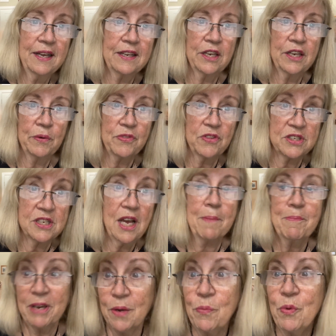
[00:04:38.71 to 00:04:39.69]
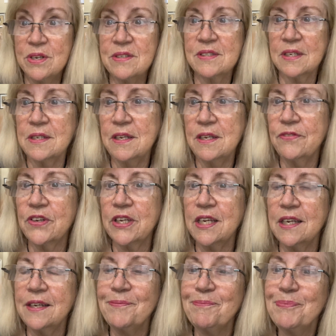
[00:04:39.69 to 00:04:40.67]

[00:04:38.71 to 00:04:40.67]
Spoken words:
not know at the time, but it was significant.